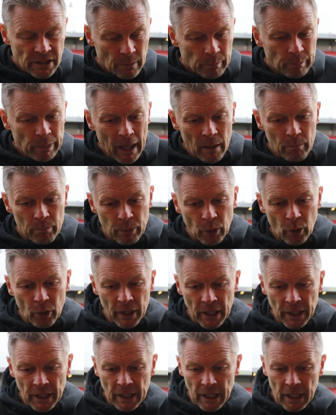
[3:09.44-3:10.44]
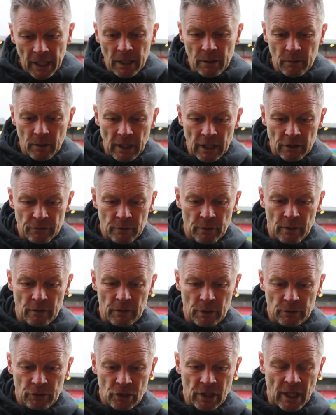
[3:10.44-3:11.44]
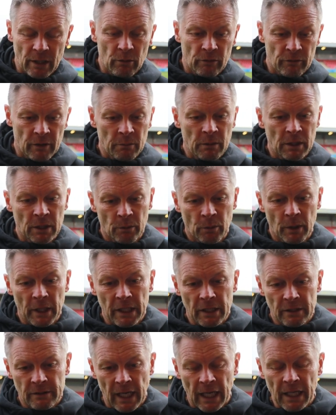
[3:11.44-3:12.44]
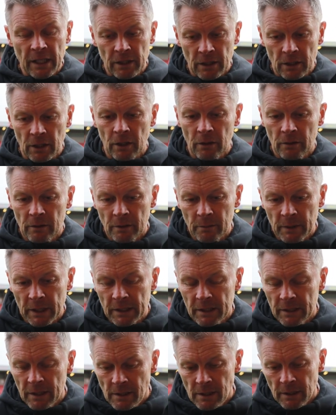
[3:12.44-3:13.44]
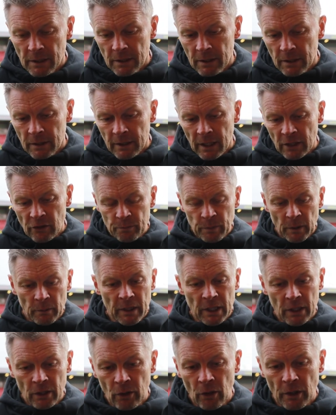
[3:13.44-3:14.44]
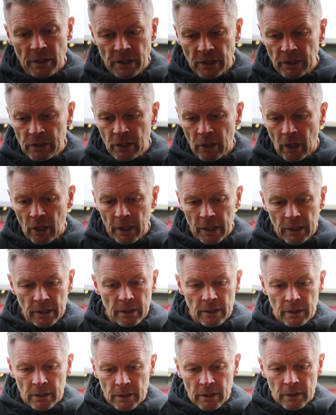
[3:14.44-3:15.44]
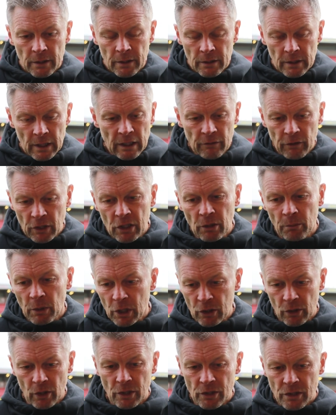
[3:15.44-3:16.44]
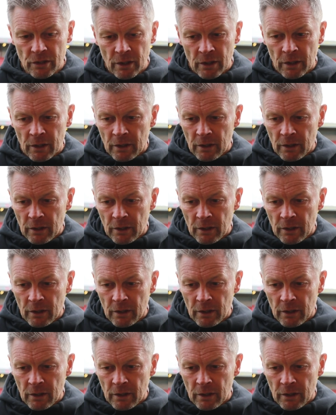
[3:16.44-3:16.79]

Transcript: Steve? He's a bad boy, isn't he? We'll have to have a chat with him in the week, Dan, you know. I mean, Dan's probably the nicest guy you'll ever come across.